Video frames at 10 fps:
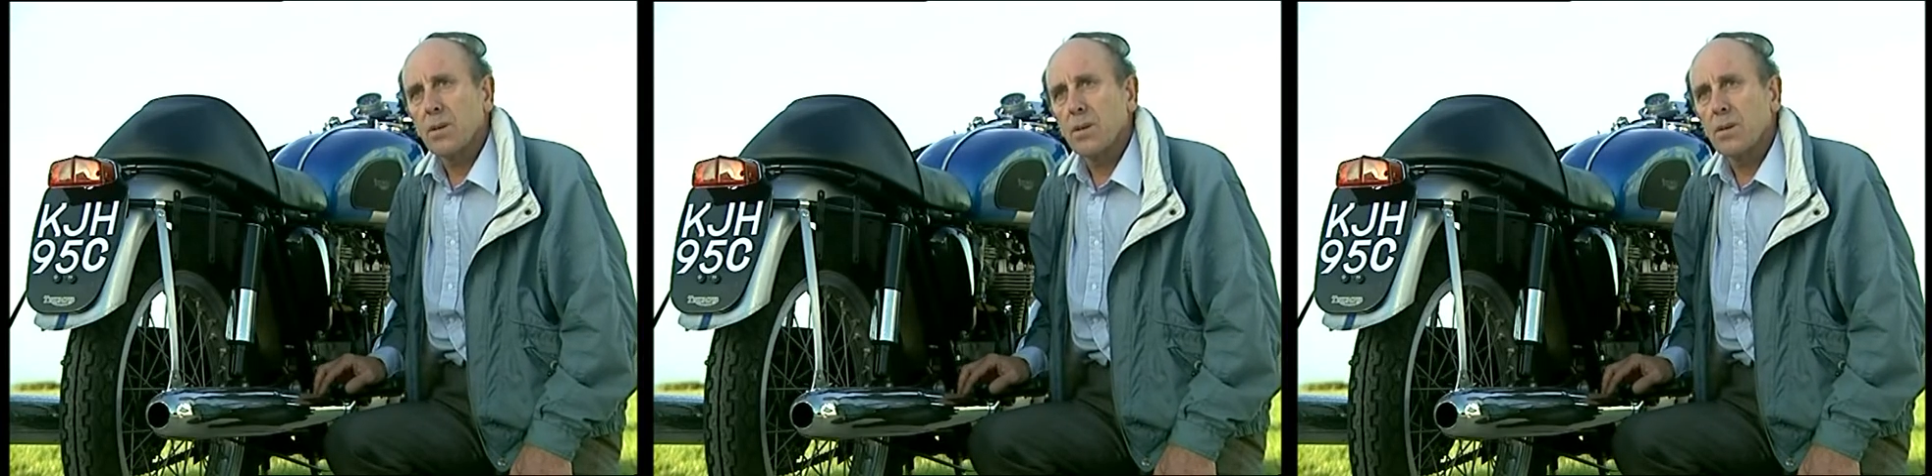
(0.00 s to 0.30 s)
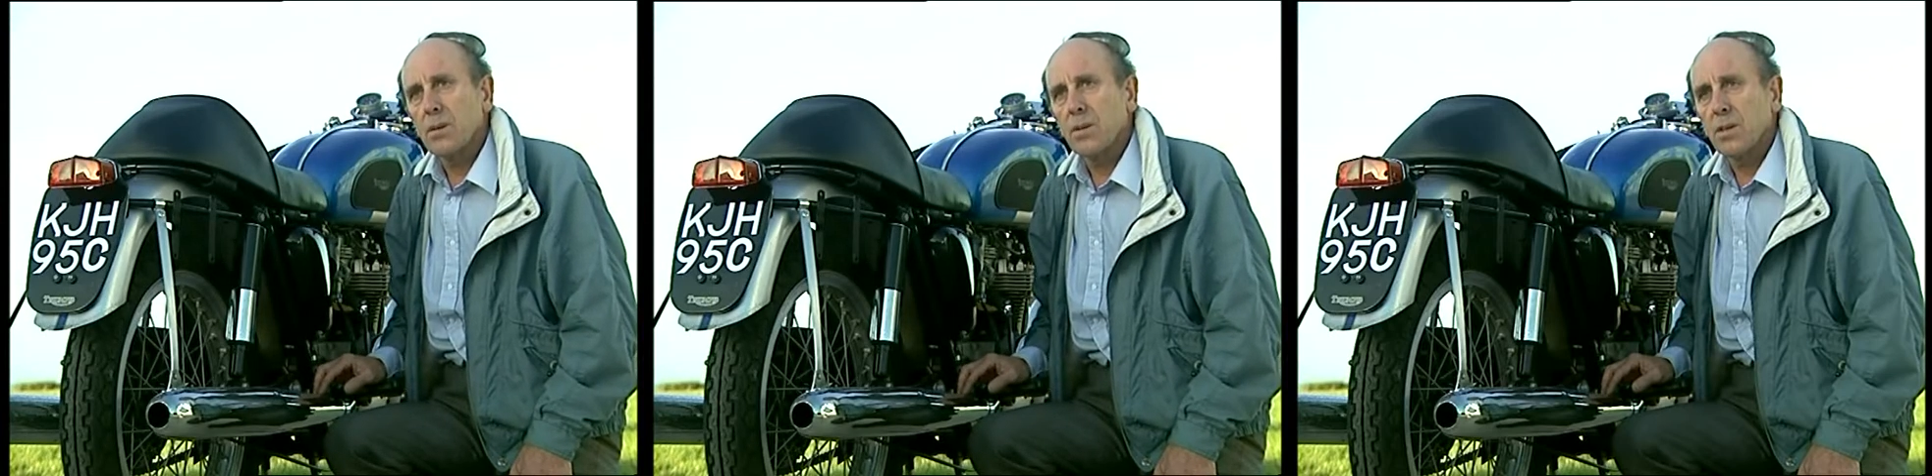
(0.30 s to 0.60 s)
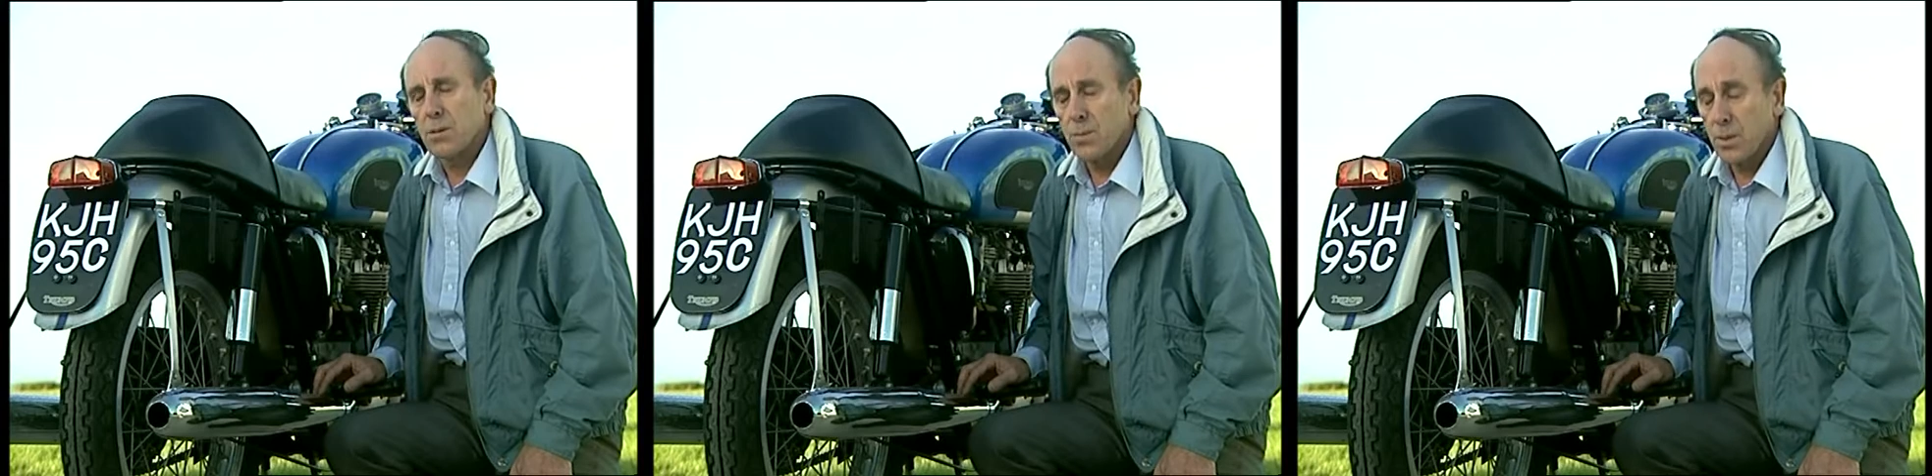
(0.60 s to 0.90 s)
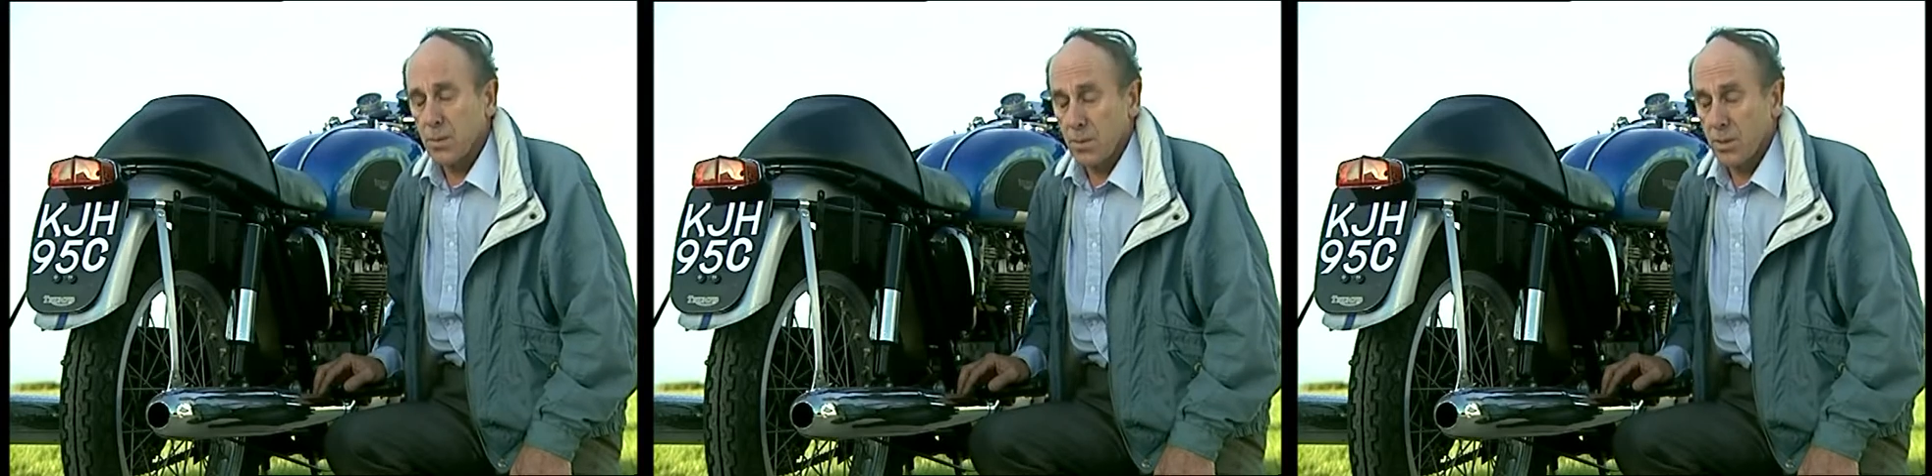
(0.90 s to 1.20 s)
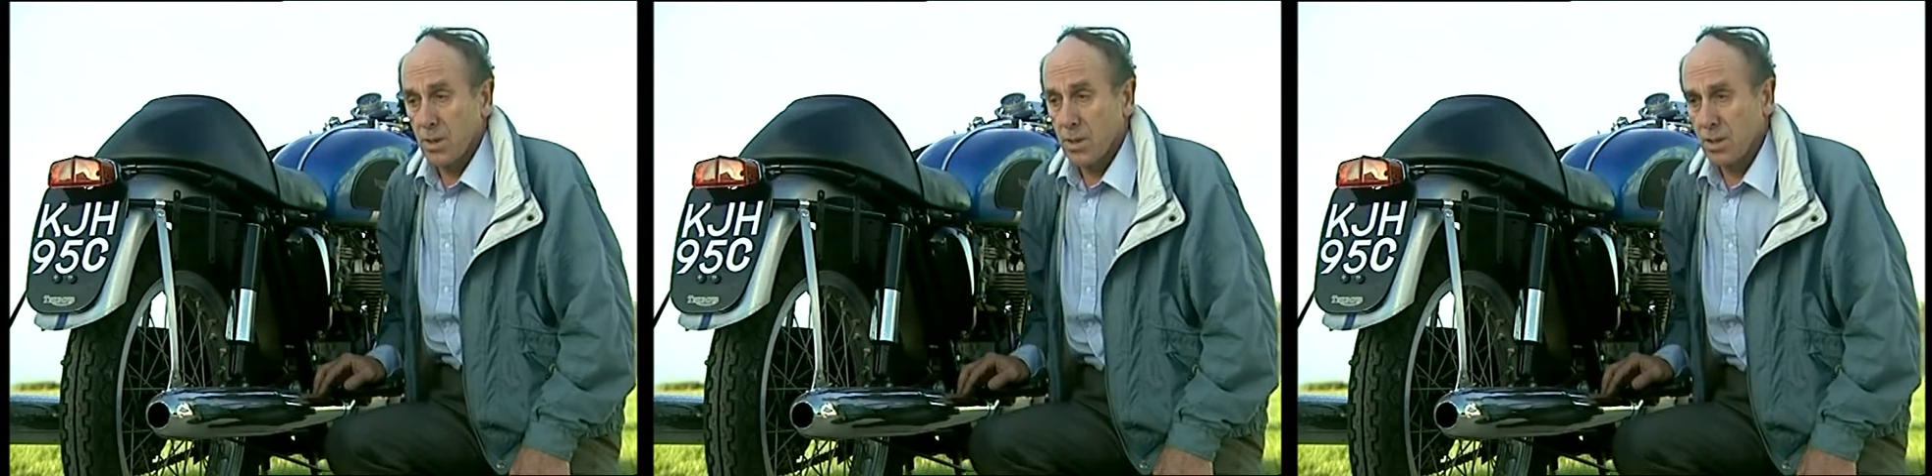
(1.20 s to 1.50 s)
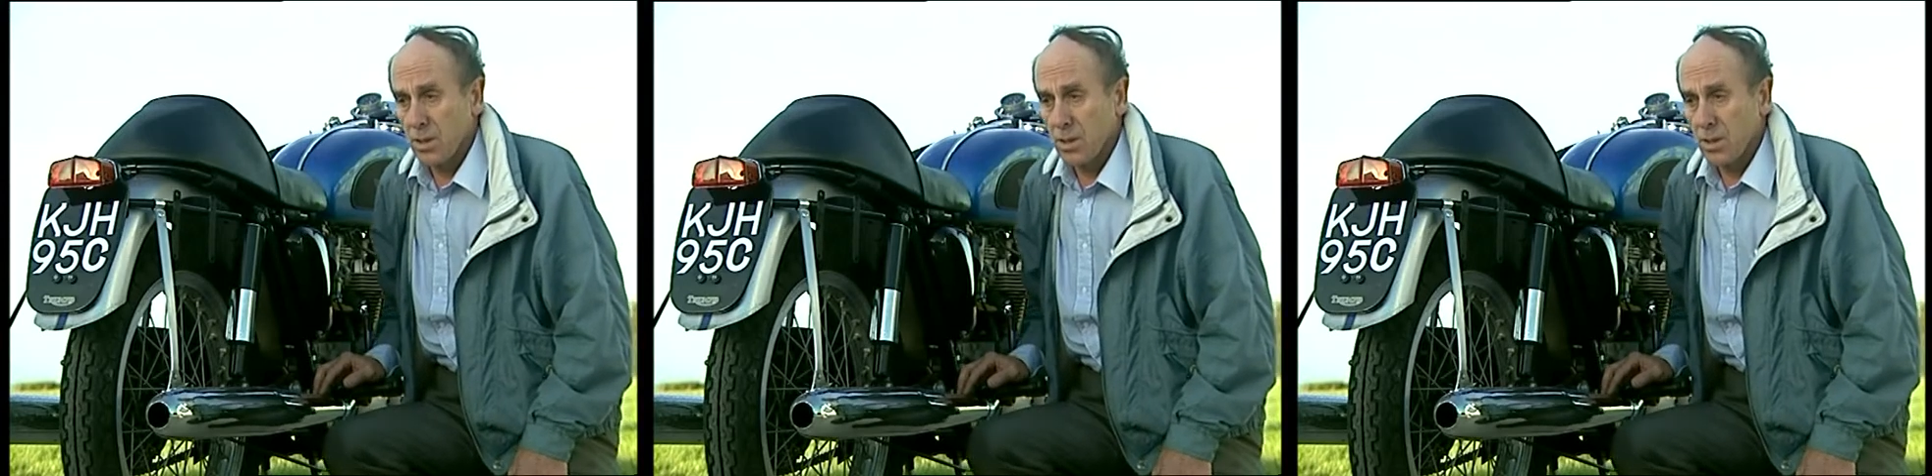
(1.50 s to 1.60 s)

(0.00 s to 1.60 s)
And that was probably, I think,